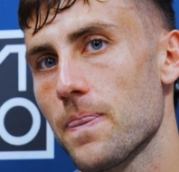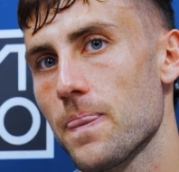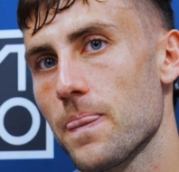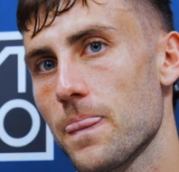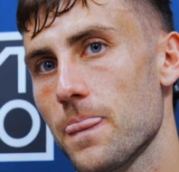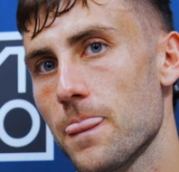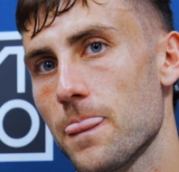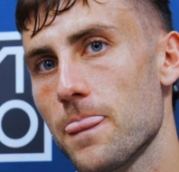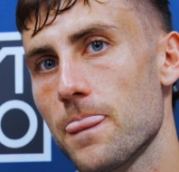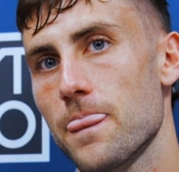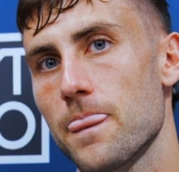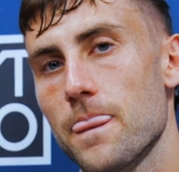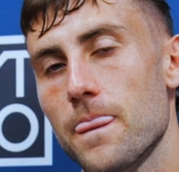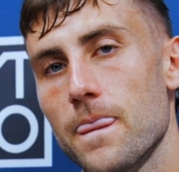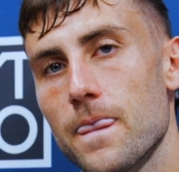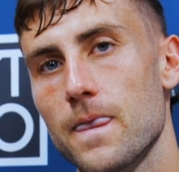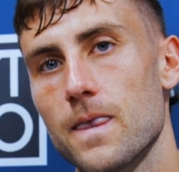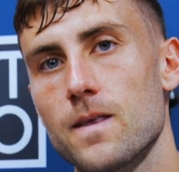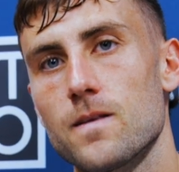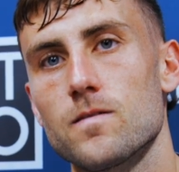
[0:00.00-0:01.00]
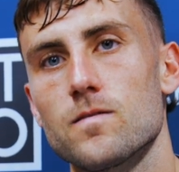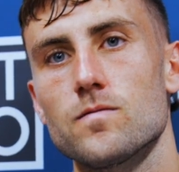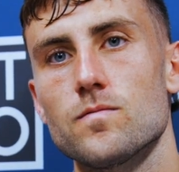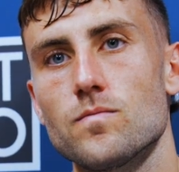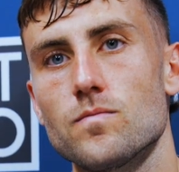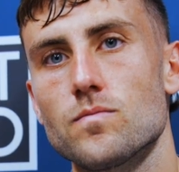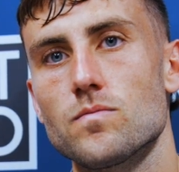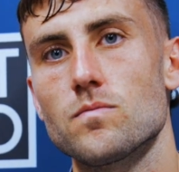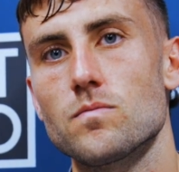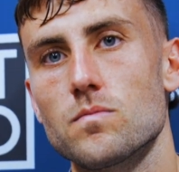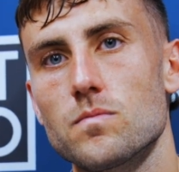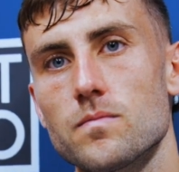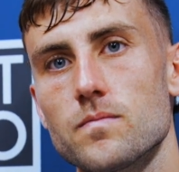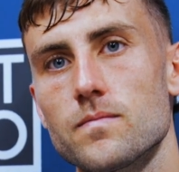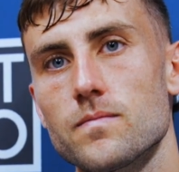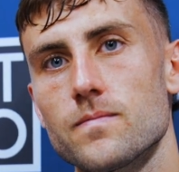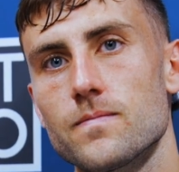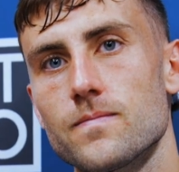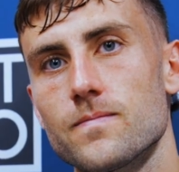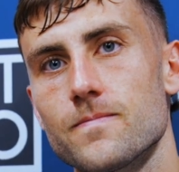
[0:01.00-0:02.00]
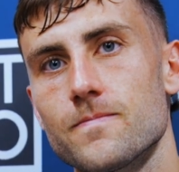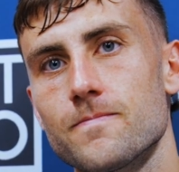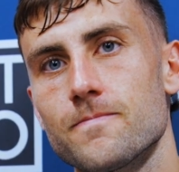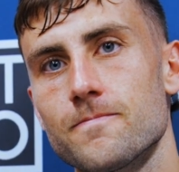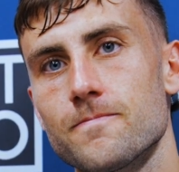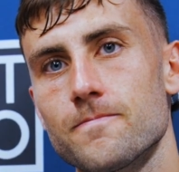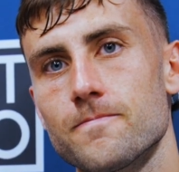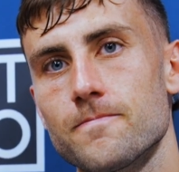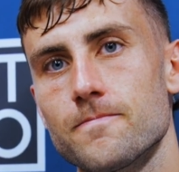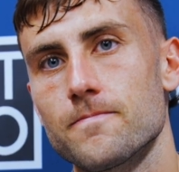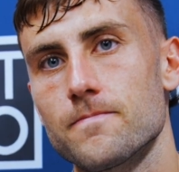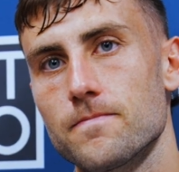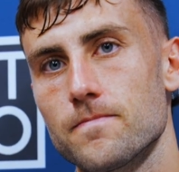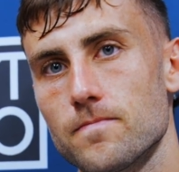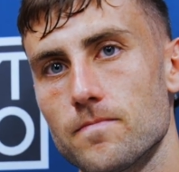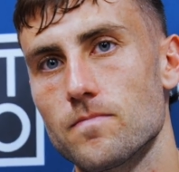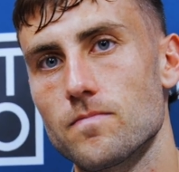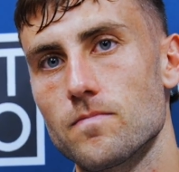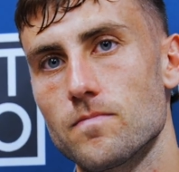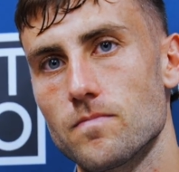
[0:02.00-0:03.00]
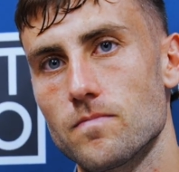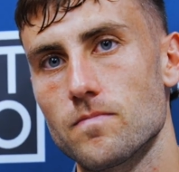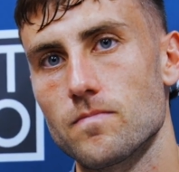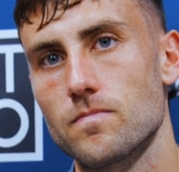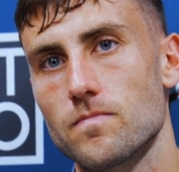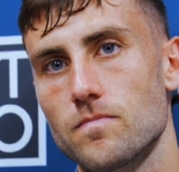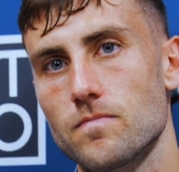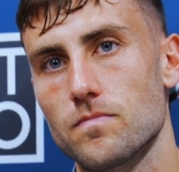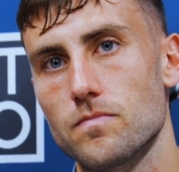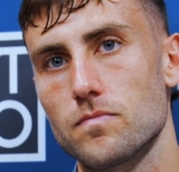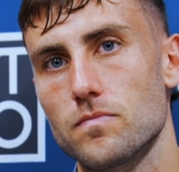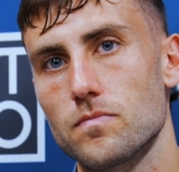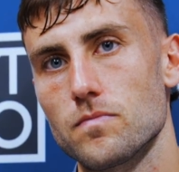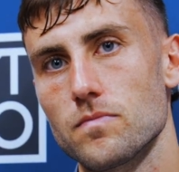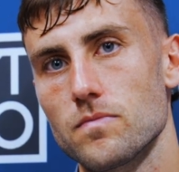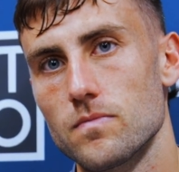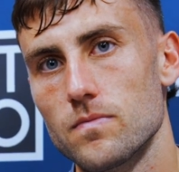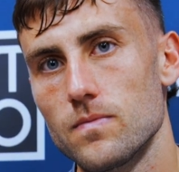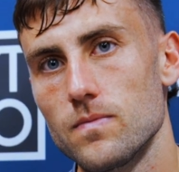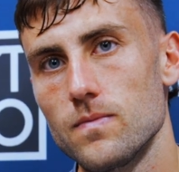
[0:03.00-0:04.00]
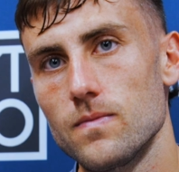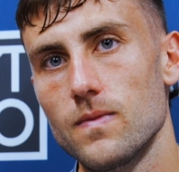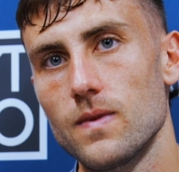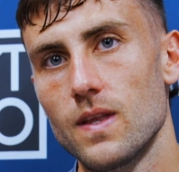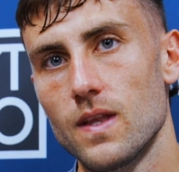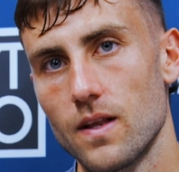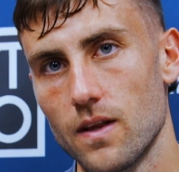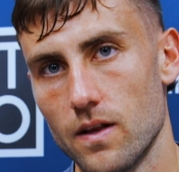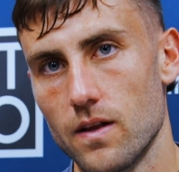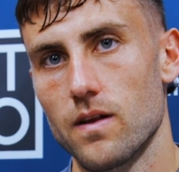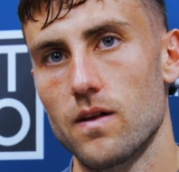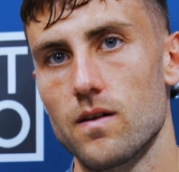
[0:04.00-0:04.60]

how tough is the finality of a game like this and you're maybe going to play plan for three more weeks and,